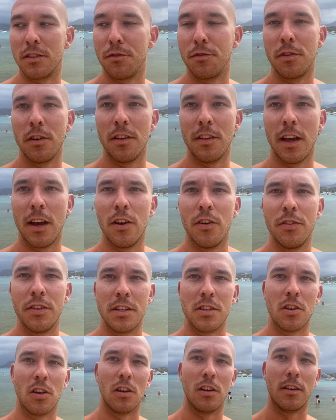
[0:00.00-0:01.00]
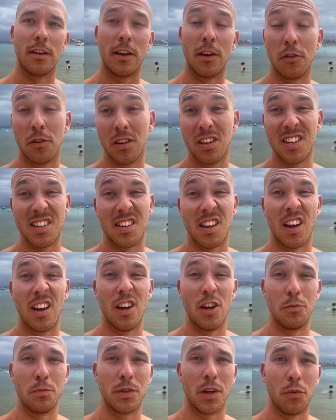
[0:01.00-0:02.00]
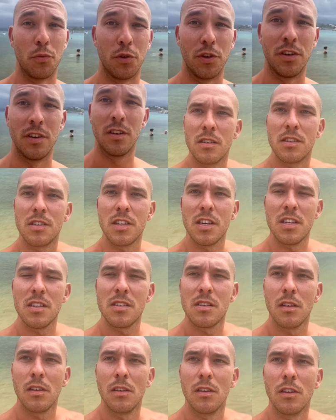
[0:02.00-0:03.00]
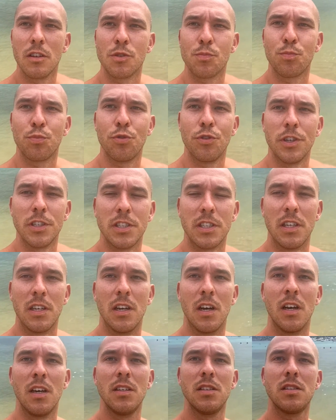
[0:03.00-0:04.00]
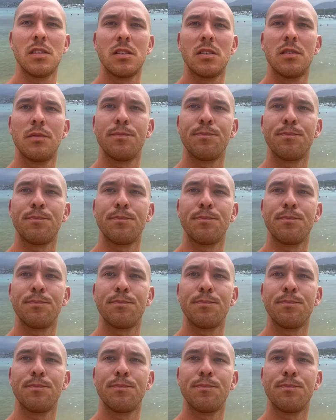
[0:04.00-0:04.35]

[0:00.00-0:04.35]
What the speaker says: feel that on this holiday, or at least I hoped I wouldn't. The sea still looks pretty nice.